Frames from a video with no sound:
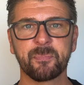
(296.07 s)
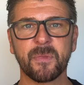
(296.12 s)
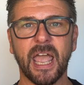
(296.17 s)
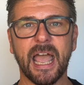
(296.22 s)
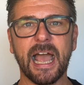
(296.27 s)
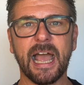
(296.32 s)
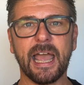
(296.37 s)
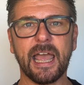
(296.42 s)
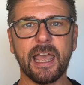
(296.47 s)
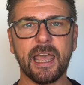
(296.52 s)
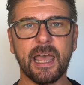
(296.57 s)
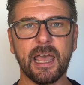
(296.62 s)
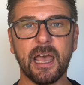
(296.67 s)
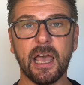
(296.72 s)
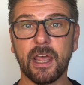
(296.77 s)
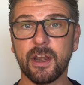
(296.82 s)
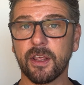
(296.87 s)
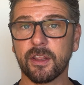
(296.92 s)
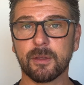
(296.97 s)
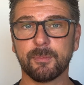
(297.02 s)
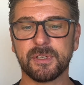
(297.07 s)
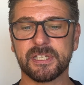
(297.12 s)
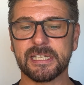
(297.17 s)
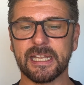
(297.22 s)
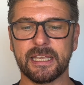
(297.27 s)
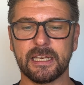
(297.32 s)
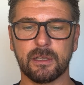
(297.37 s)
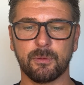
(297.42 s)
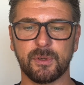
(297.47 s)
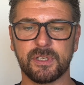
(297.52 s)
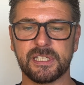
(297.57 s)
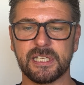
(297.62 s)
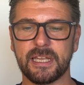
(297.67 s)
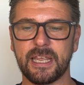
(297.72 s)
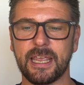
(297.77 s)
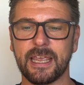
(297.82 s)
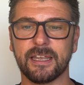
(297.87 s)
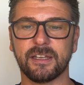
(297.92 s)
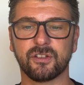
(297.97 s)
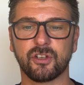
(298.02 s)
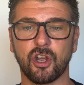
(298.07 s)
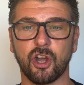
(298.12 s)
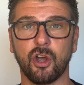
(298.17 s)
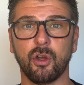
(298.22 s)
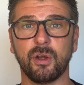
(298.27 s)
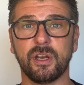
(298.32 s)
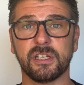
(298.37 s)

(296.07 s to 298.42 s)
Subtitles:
Another mistake that we see is code